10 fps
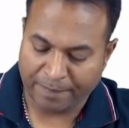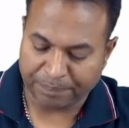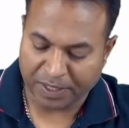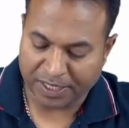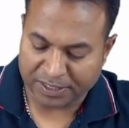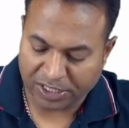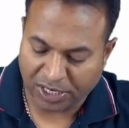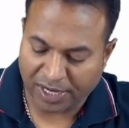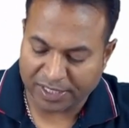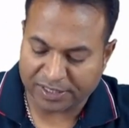In
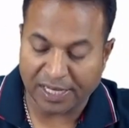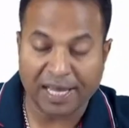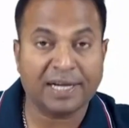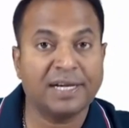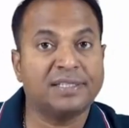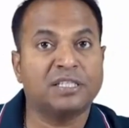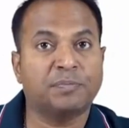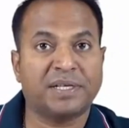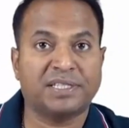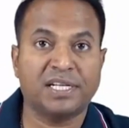children, celiac disease
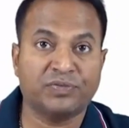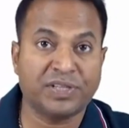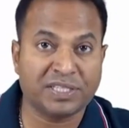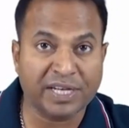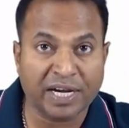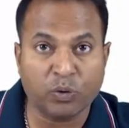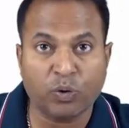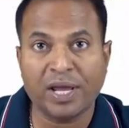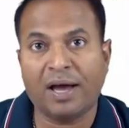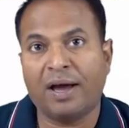presents with
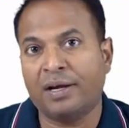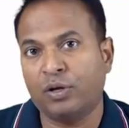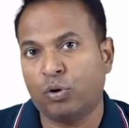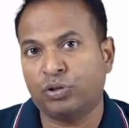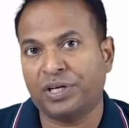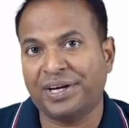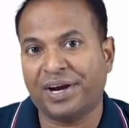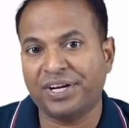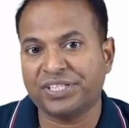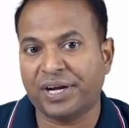steatorrhea and growth
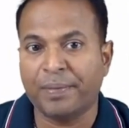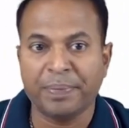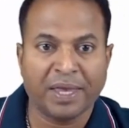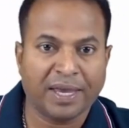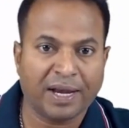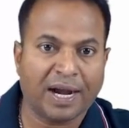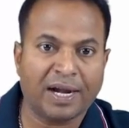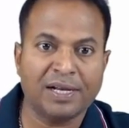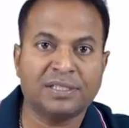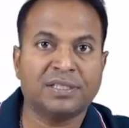retardation. In
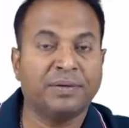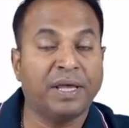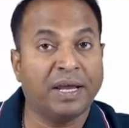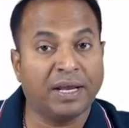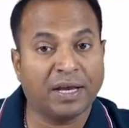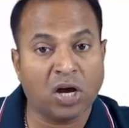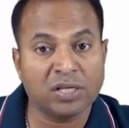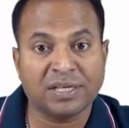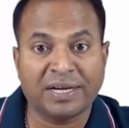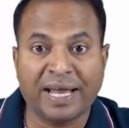adults, they
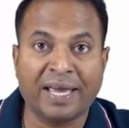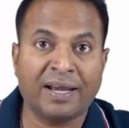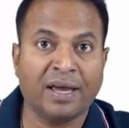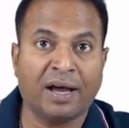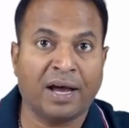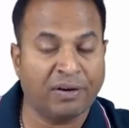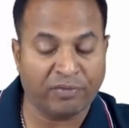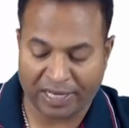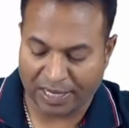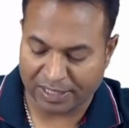cause diarrhea and
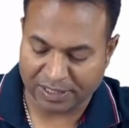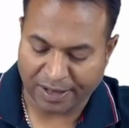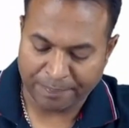weight loss.